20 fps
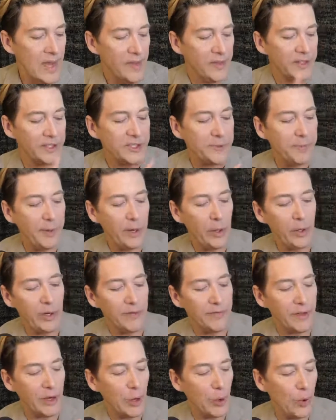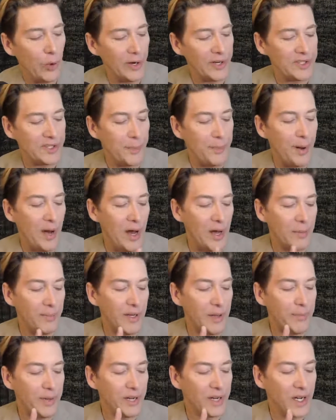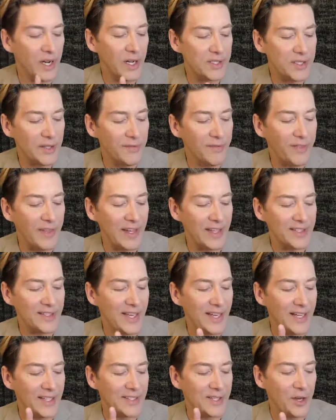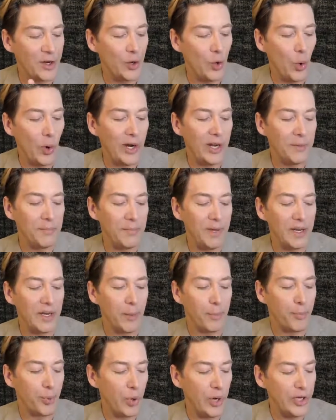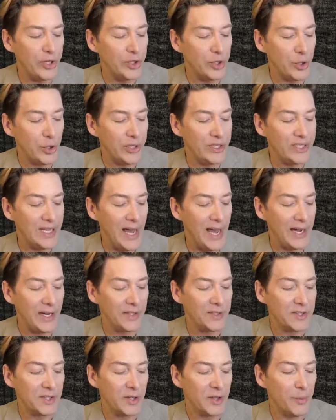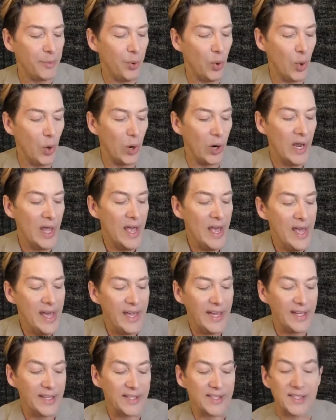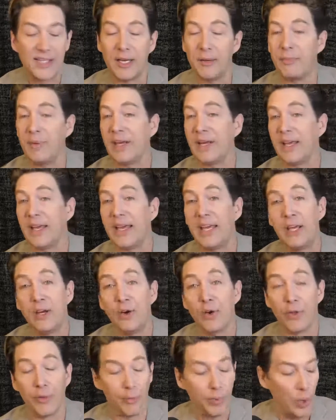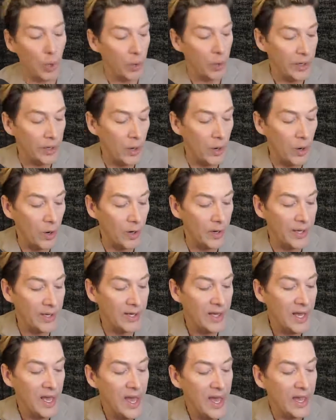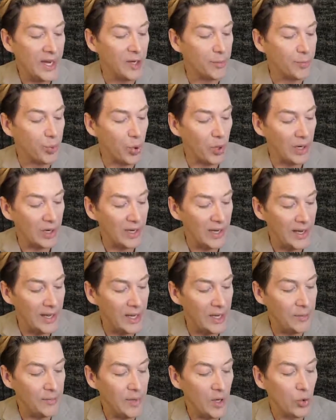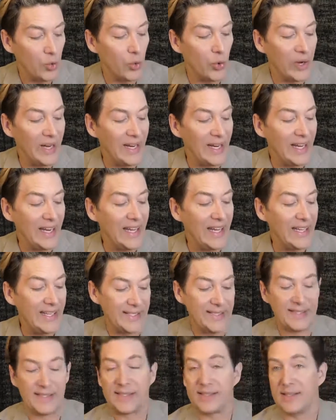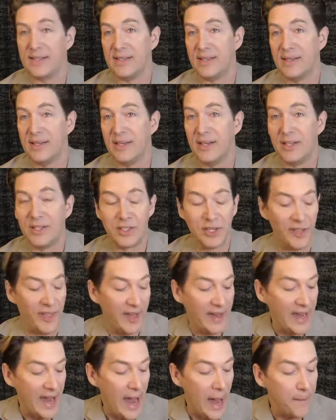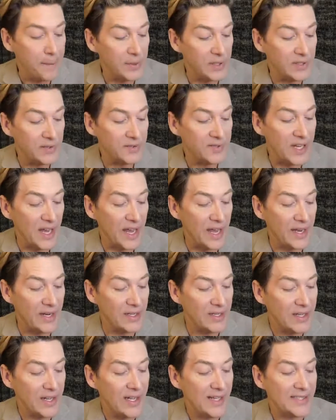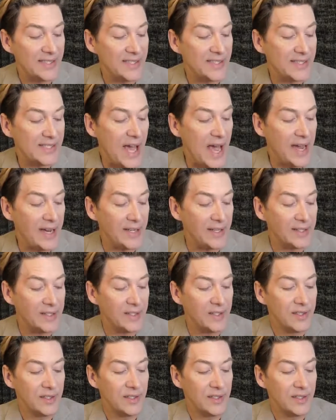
"The Spirit of the Lord is upon me. Because of this, he has anointed me to preach good tidings to the poor. He has sent me to heal the brokenhearted and to proclaim release to the captives and sight